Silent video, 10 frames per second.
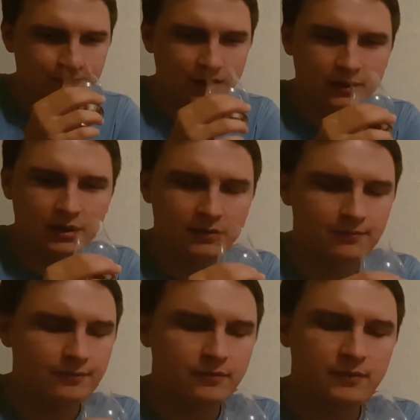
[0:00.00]
And the
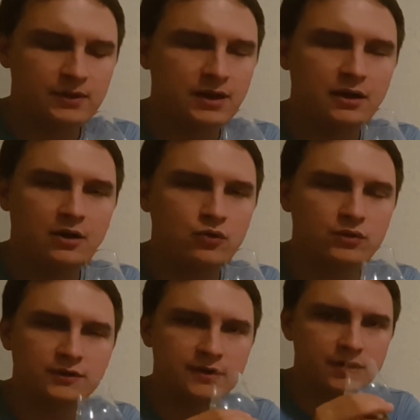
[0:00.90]
entire oak
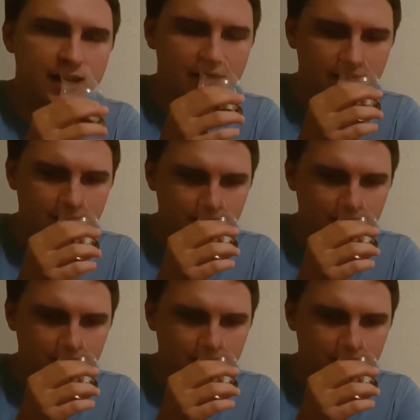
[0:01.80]
is very heavy.